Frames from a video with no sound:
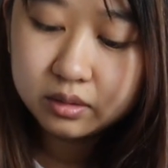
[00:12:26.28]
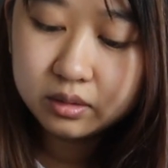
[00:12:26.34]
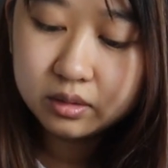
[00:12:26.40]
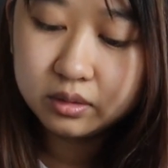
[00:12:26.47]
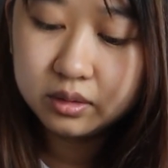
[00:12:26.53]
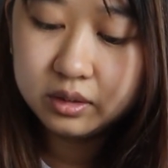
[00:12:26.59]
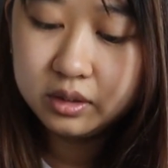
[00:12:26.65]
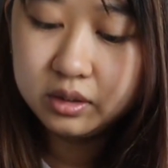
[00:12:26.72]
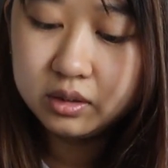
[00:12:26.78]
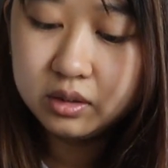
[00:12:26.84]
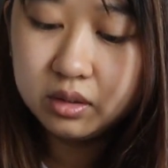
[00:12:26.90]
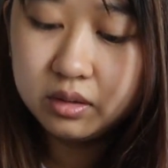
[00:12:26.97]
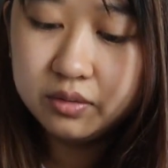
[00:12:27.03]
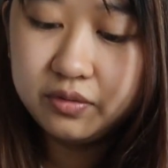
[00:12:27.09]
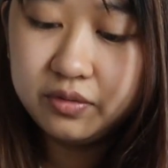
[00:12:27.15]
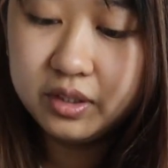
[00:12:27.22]
So this
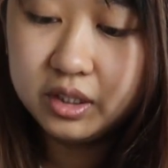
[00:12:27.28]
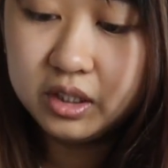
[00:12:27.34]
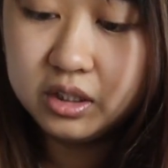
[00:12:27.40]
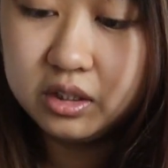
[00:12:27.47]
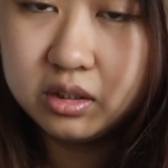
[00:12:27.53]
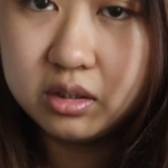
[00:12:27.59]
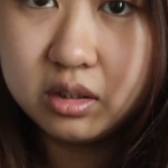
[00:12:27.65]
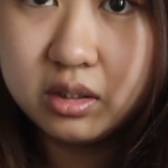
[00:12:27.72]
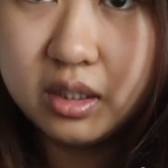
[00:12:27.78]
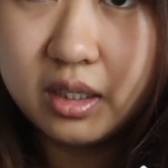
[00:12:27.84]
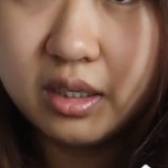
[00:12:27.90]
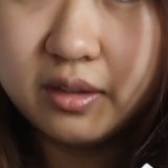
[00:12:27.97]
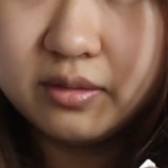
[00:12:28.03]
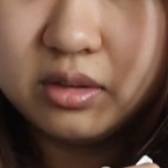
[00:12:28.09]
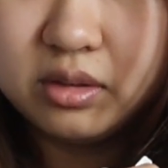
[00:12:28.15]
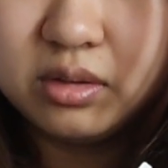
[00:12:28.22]
fish is gonna
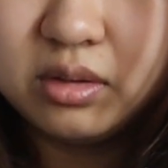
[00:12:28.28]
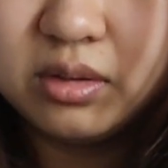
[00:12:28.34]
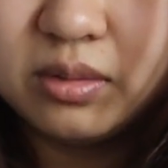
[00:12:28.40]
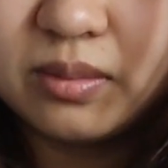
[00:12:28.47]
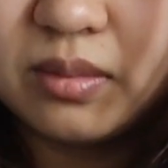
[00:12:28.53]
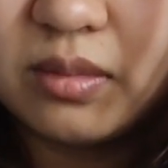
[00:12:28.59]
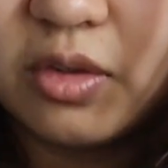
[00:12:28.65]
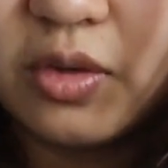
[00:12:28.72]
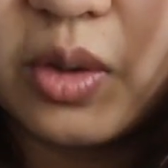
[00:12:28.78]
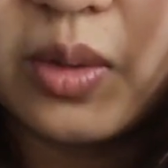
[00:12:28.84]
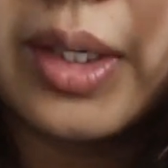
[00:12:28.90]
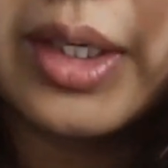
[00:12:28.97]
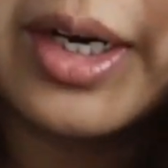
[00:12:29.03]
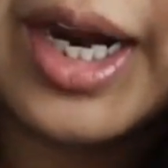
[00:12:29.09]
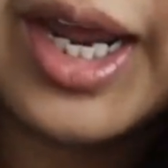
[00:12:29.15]
have to require